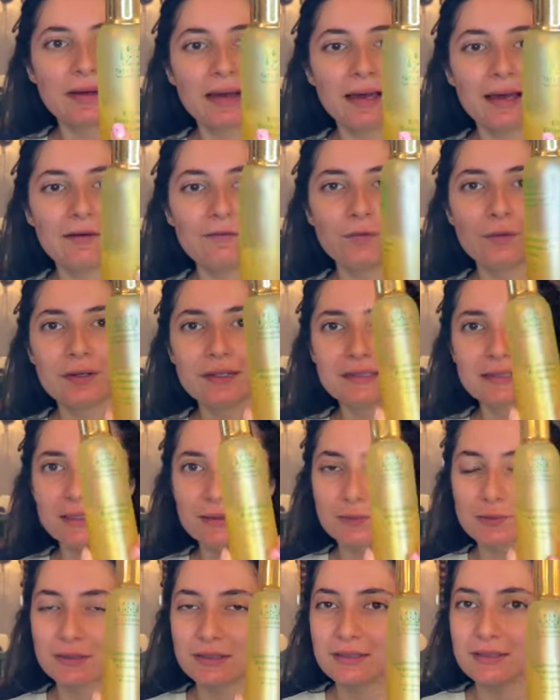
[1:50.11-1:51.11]
halfway
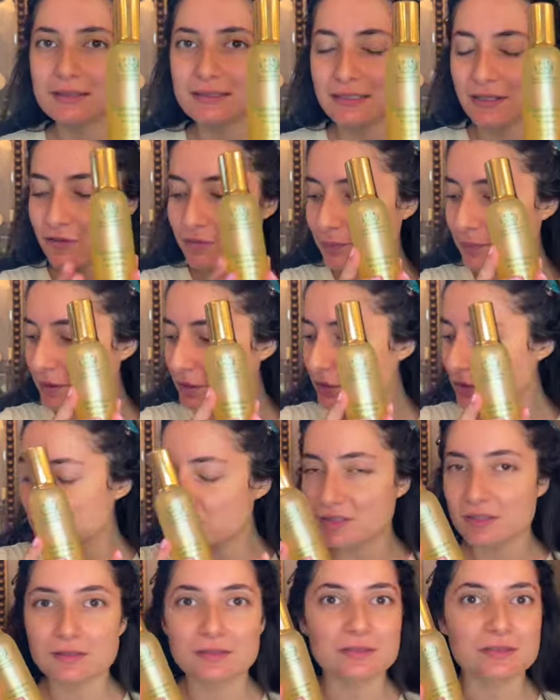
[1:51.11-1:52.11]
done with this. I've been
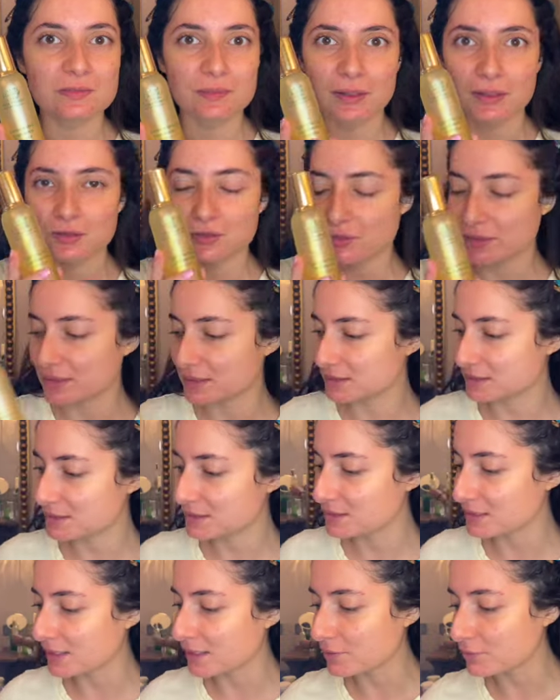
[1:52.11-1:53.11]
using this about twice a
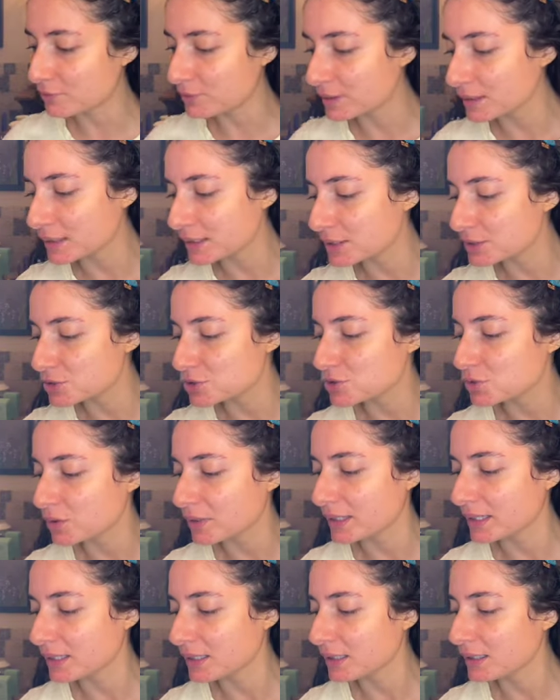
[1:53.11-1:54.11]
day. Really enjoy
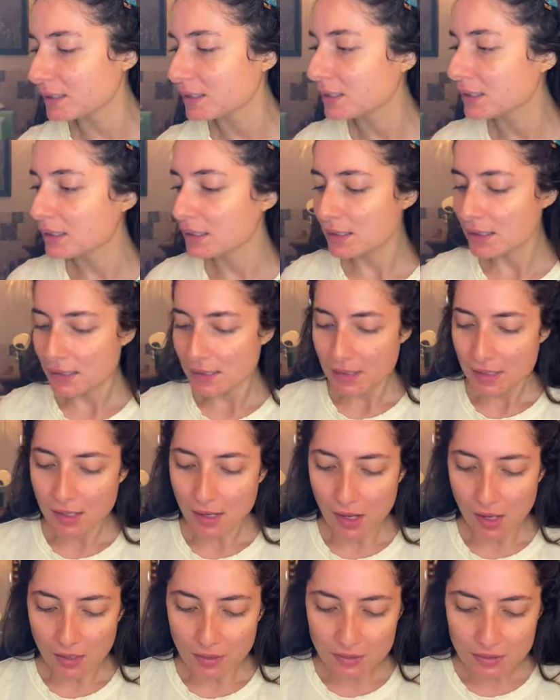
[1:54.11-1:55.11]
it.
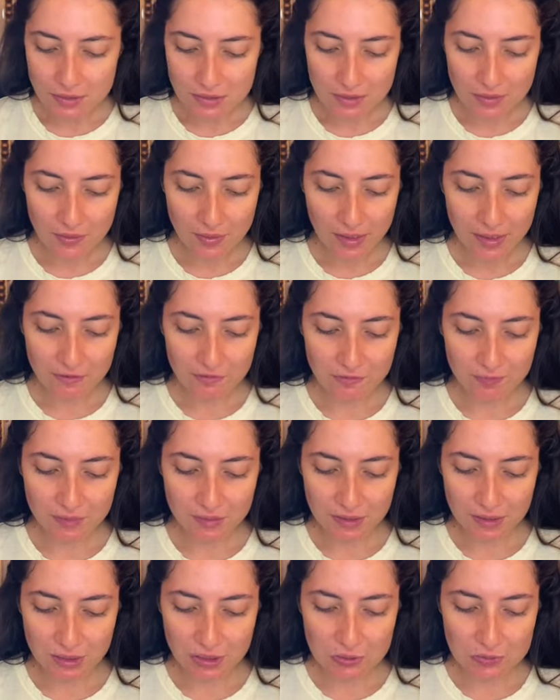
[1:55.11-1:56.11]
Also, I've
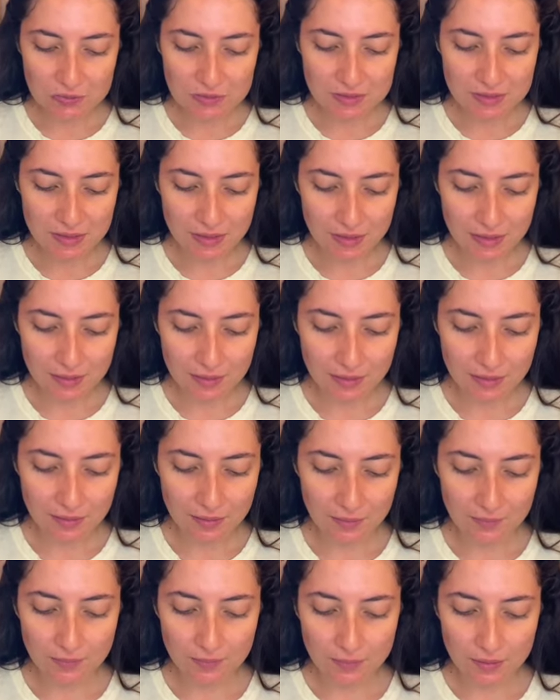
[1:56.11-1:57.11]
been using
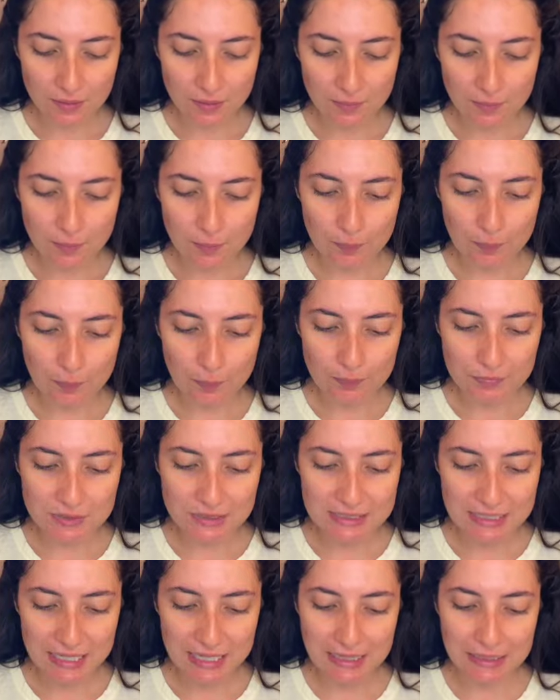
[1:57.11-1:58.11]
the
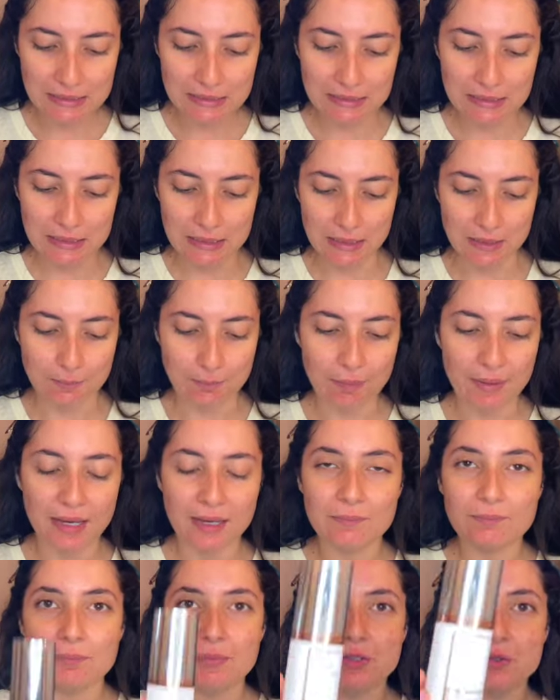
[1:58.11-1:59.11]
Daily by
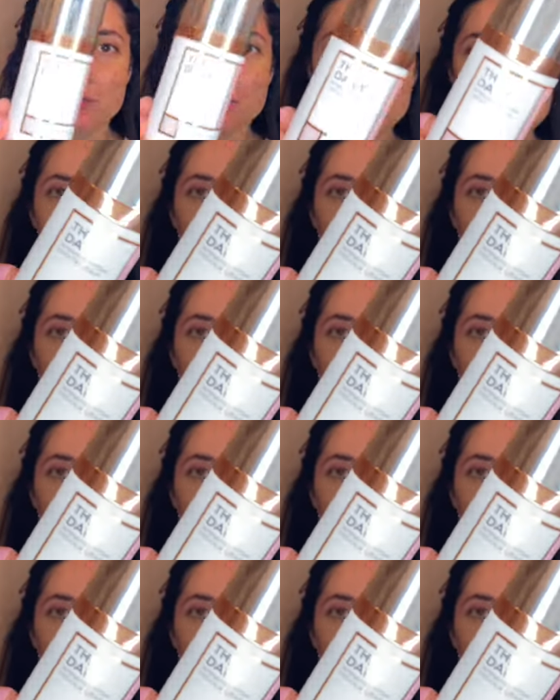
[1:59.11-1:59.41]
Beauty